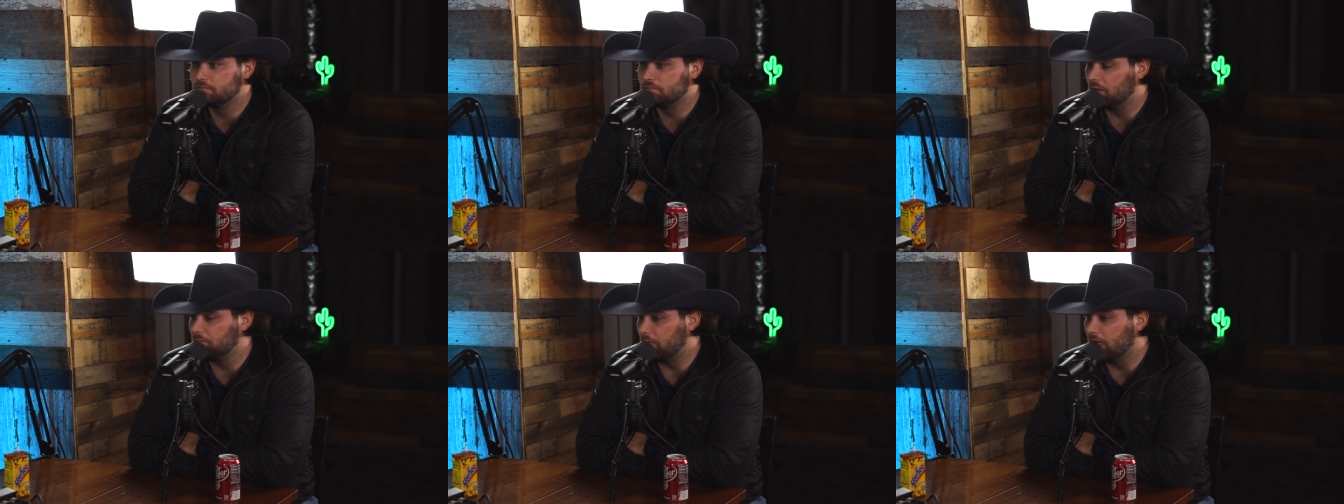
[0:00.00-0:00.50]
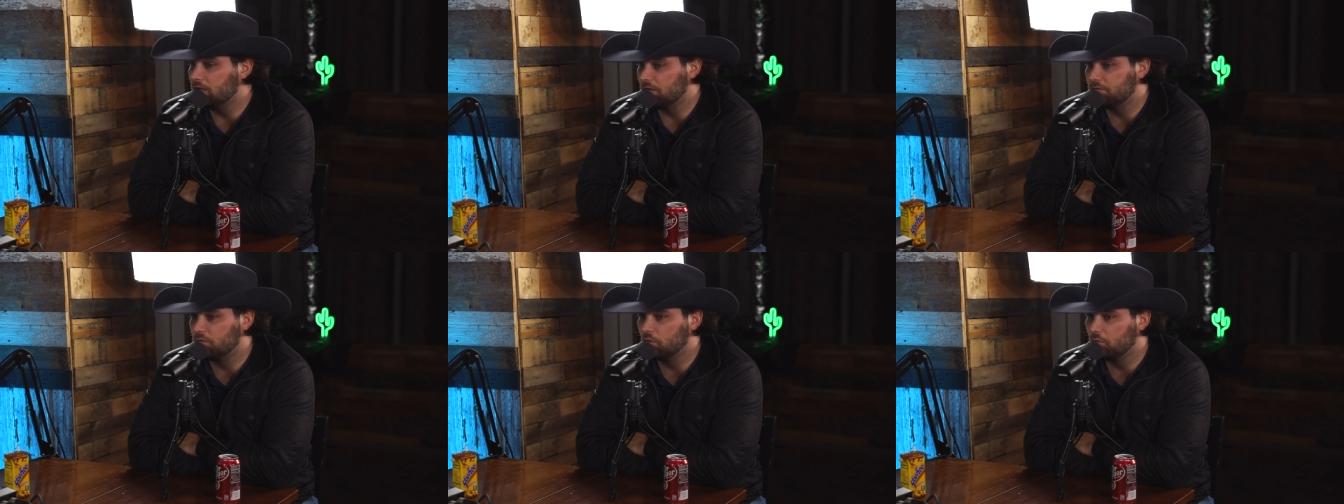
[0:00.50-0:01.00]
Uh, mainly
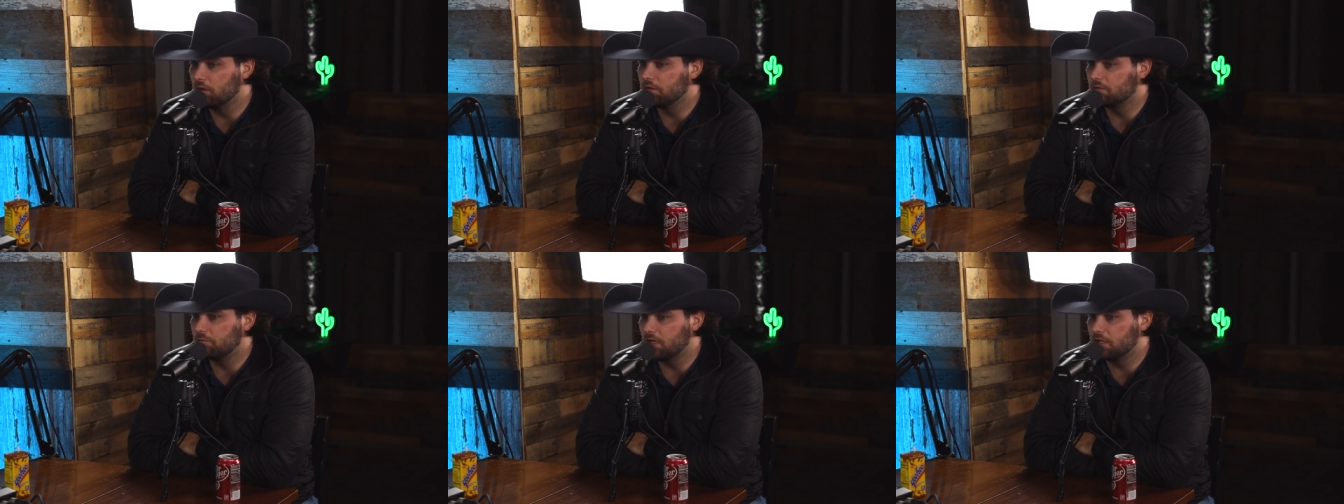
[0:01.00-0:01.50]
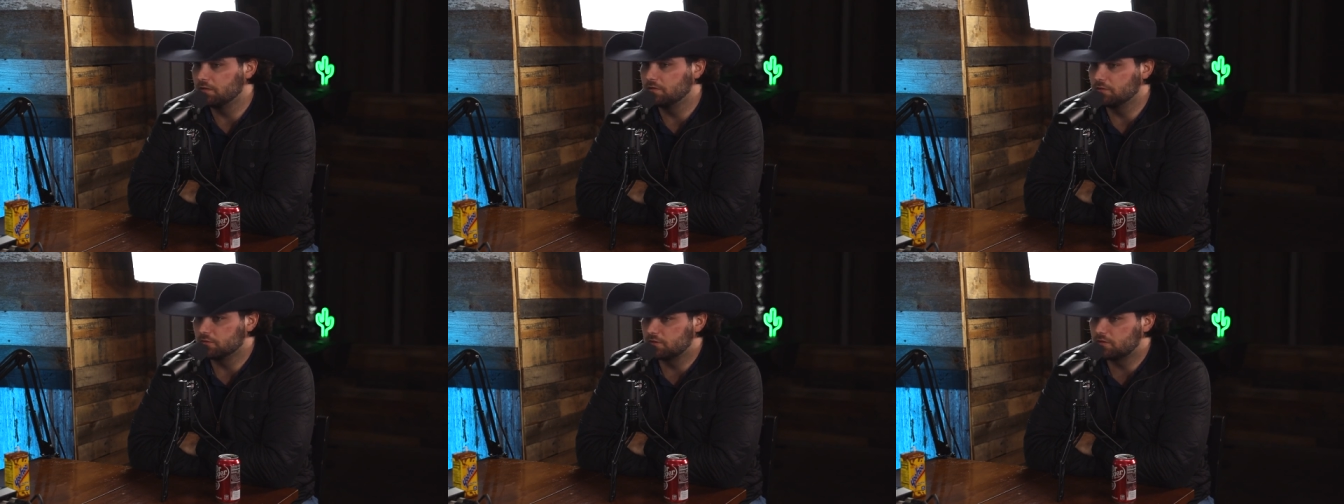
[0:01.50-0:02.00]
Fort Worth because
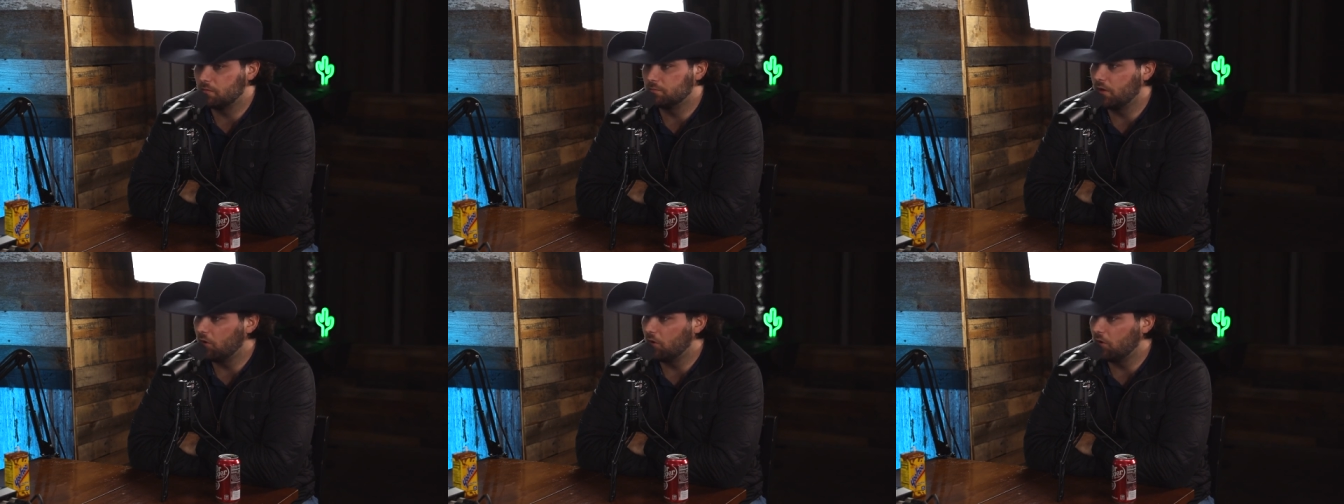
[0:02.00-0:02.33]
there's something